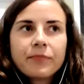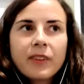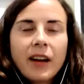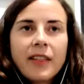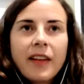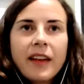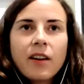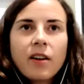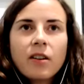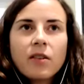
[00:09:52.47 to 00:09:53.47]
I think
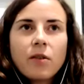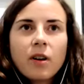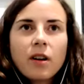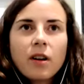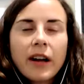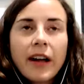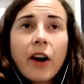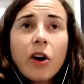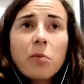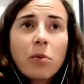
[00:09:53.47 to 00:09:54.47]
I
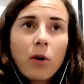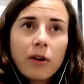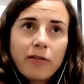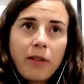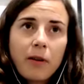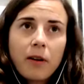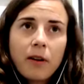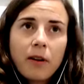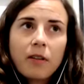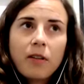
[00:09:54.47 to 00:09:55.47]
hope one of
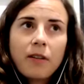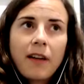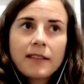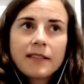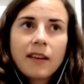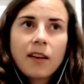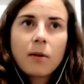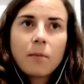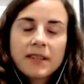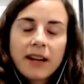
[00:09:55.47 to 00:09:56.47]
the things that
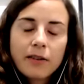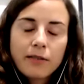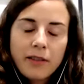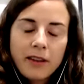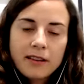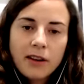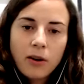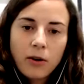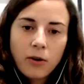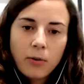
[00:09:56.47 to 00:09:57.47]
comes out of this
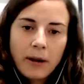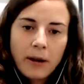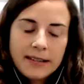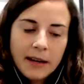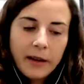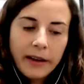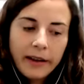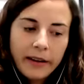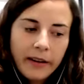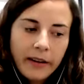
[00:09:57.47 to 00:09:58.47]
whole pandemic